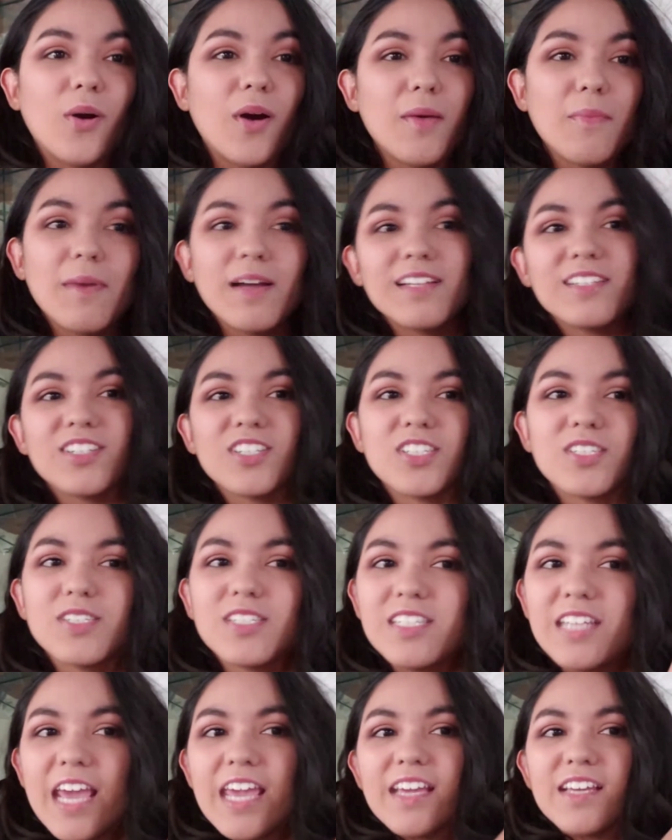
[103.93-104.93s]
I might
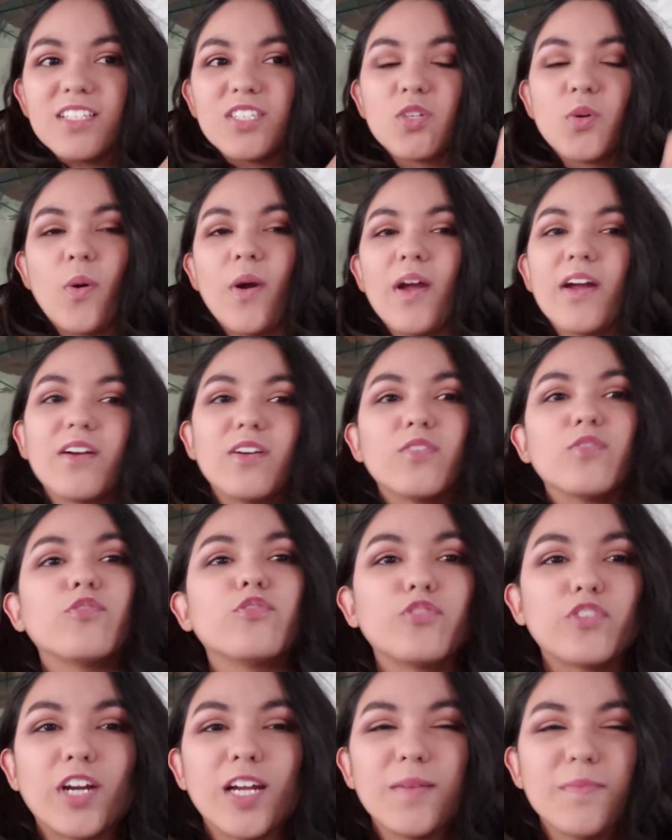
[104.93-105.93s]
just take a square and
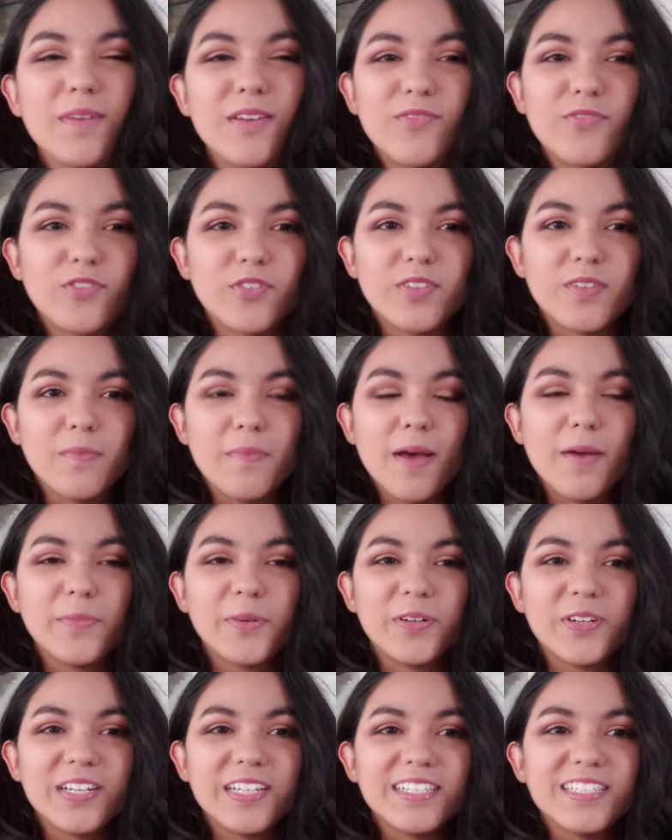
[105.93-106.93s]
frame it for the
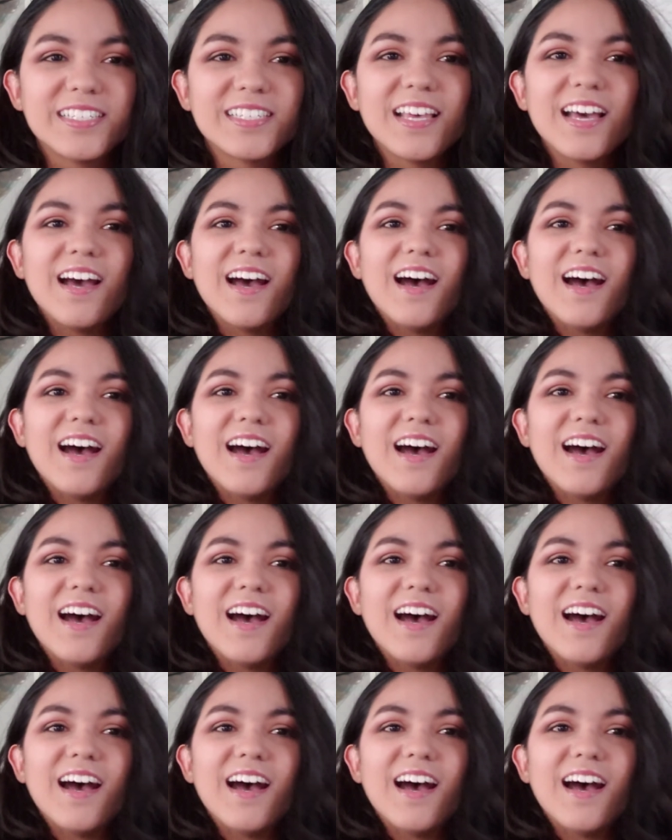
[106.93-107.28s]
memories,